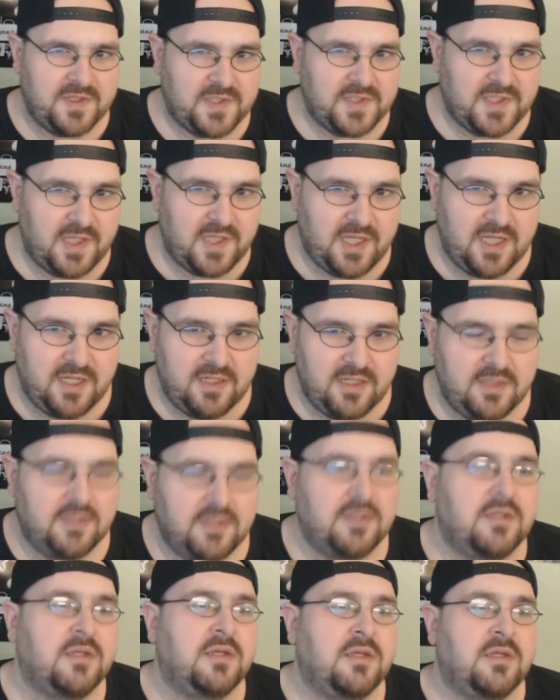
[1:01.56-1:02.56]
to miss that.
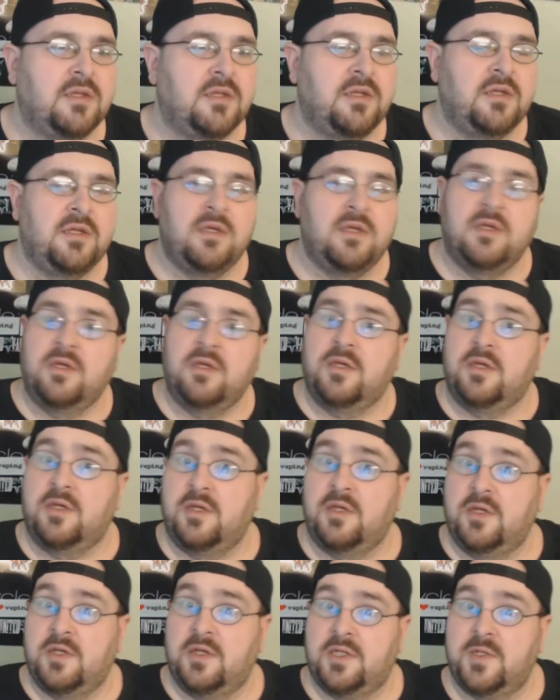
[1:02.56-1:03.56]

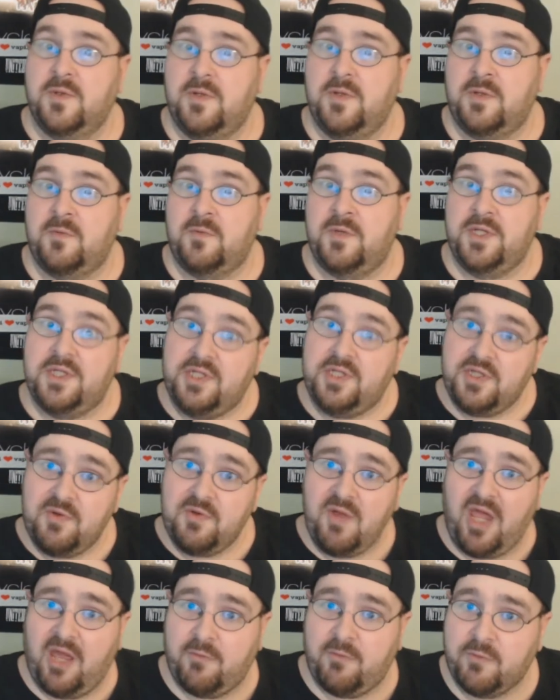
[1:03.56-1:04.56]
So anyways,
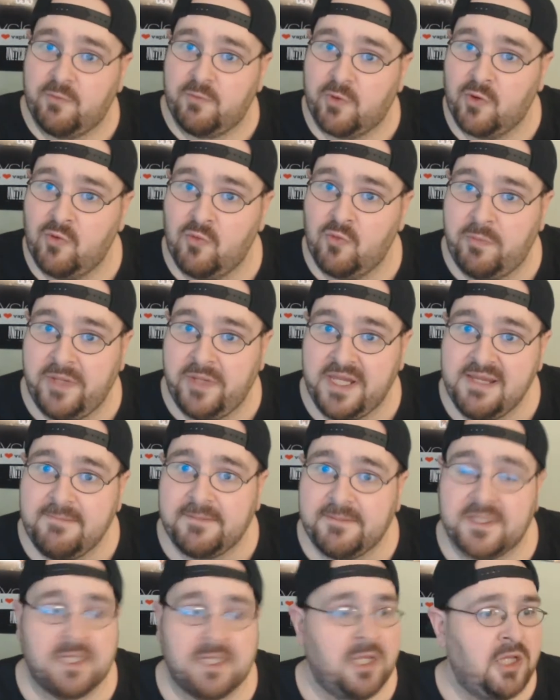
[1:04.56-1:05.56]
you know how we roll,
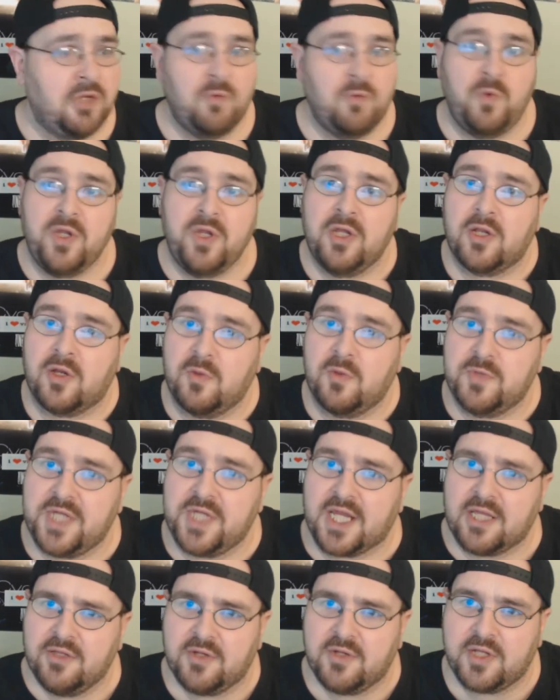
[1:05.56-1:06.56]
peeps. We're going to go
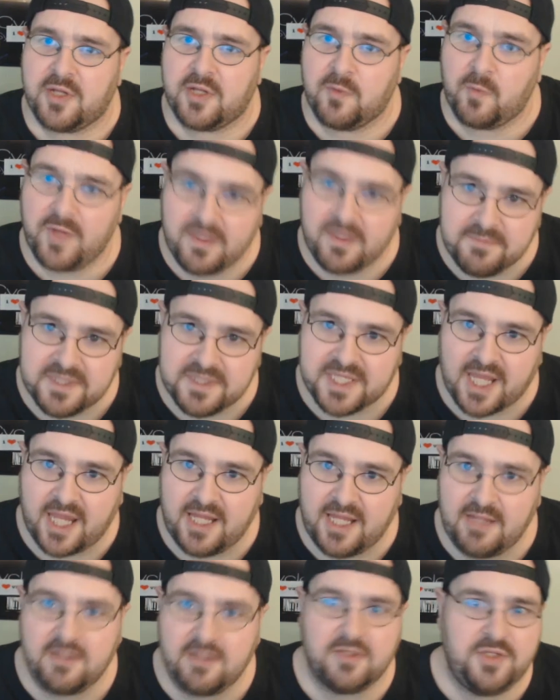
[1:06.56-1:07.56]
take a look at their
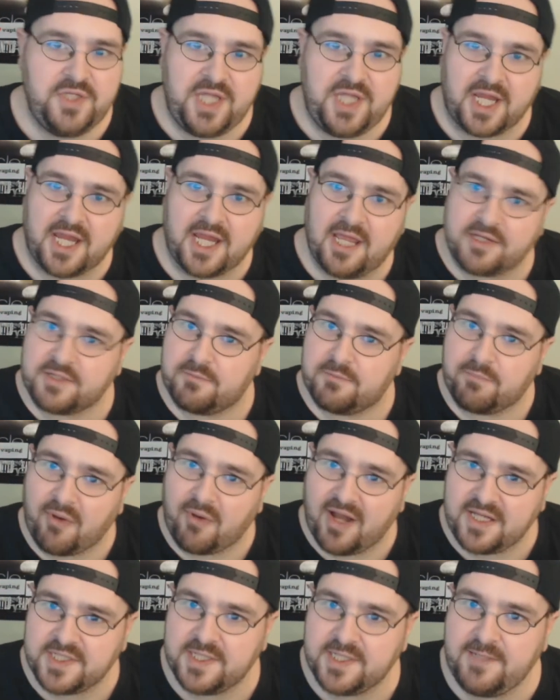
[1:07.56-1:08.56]
website, check out some
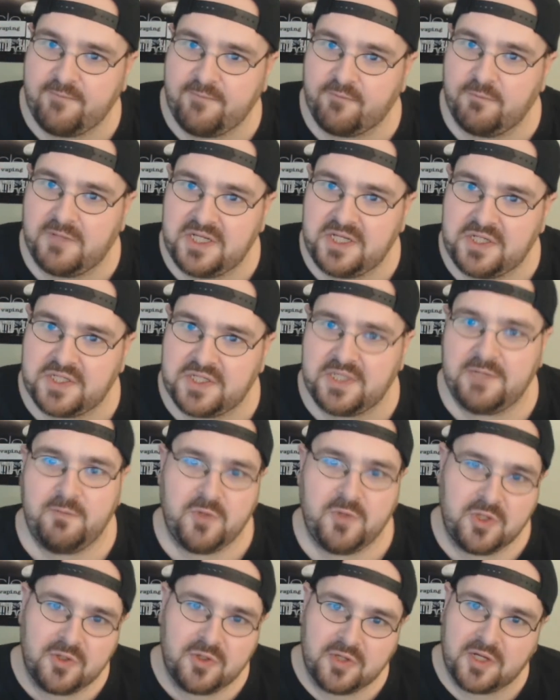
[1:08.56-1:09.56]
pricing information,
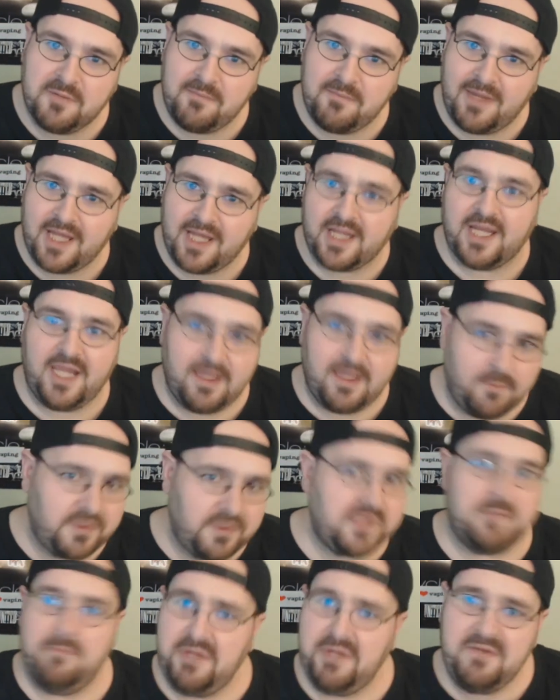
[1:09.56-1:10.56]
and we're going to come back and have
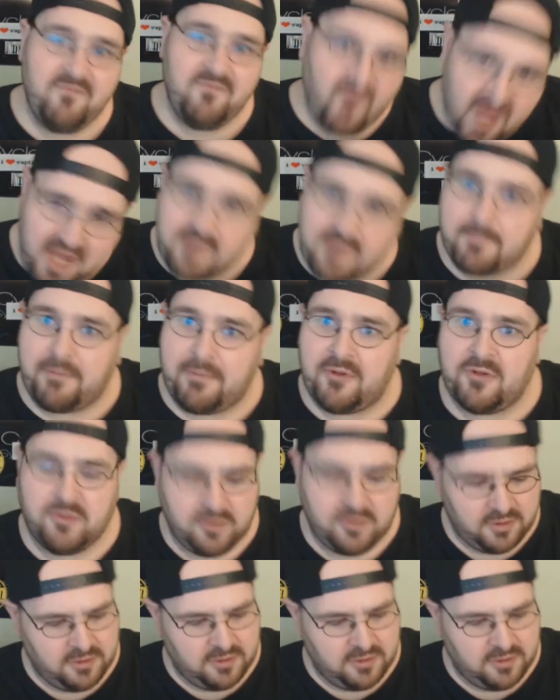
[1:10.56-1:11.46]
us a big vape.